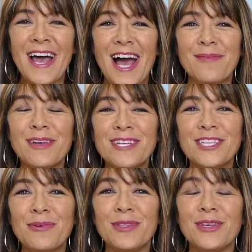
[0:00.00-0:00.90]
I'm going to
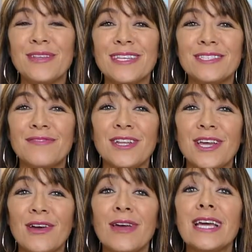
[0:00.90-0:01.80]
share with you in this
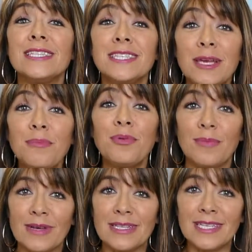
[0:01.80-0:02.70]
video
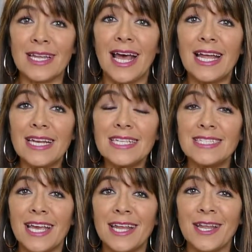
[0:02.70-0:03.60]
temperaments and
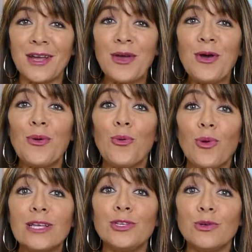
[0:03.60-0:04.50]
understanding
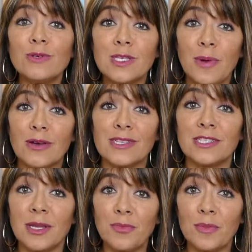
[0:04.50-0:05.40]
what your
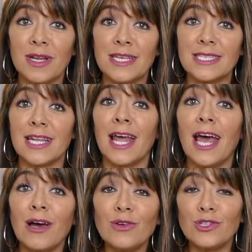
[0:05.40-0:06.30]
spouse's temperament is and
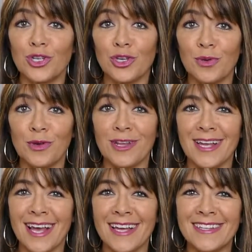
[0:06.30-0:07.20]
how you should
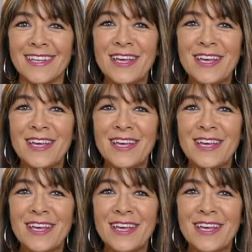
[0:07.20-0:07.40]
communicate.